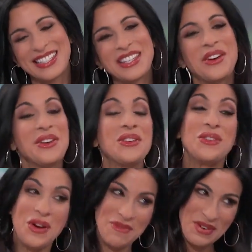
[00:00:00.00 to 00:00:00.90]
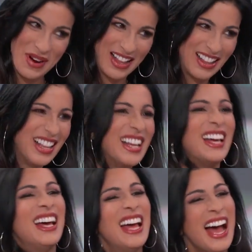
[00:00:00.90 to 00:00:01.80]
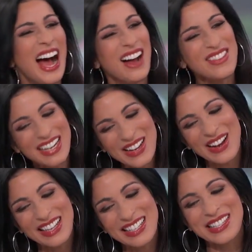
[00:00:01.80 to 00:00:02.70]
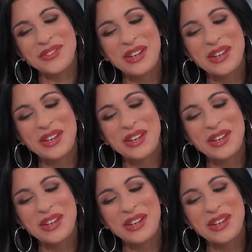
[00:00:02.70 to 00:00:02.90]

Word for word: so you know me well. I'm gonna call this